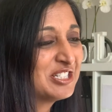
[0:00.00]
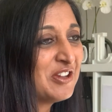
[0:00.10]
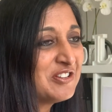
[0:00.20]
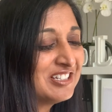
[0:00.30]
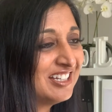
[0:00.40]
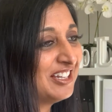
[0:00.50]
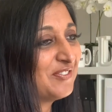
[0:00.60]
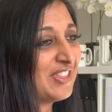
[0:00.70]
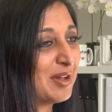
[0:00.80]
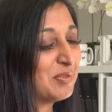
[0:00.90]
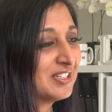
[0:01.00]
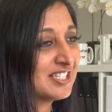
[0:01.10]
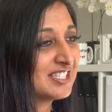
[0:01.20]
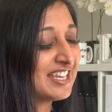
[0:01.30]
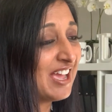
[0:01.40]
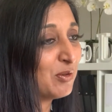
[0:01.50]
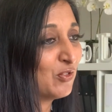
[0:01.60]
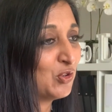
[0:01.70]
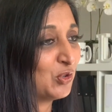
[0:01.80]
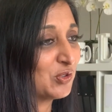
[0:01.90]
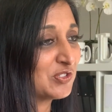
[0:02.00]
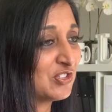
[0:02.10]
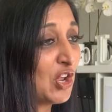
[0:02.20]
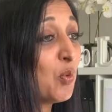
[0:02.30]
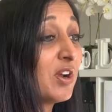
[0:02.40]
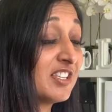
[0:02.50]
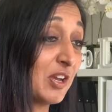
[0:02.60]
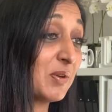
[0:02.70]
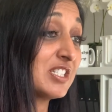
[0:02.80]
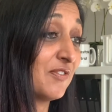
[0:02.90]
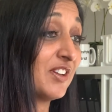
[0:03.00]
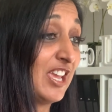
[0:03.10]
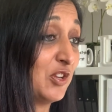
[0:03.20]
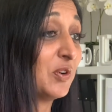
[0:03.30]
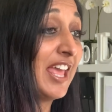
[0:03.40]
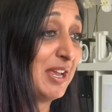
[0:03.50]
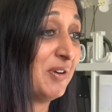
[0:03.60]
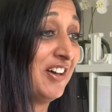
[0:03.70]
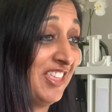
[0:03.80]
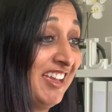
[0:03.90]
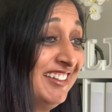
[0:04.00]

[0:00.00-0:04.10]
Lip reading: totally love that, because now, of course, no one is going to forget your name, are they?